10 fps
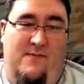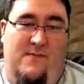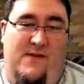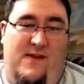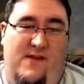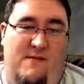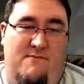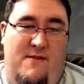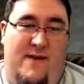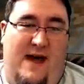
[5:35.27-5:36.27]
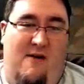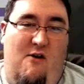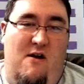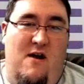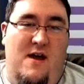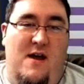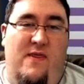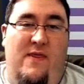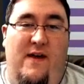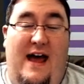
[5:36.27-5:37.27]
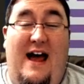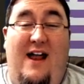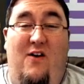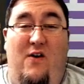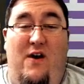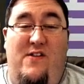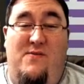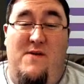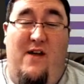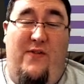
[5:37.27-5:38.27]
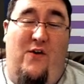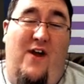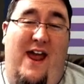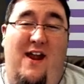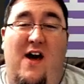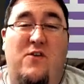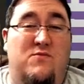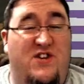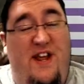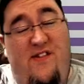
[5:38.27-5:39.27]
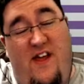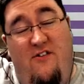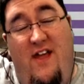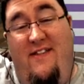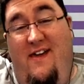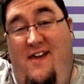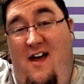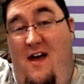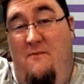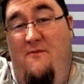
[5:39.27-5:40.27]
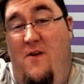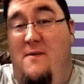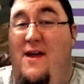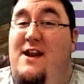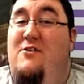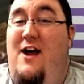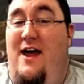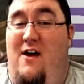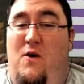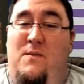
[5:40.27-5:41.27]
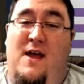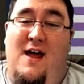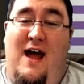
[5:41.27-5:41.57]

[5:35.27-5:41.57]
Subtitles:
system to power the alloy smelter and other machines that are yet to come from Ender.io.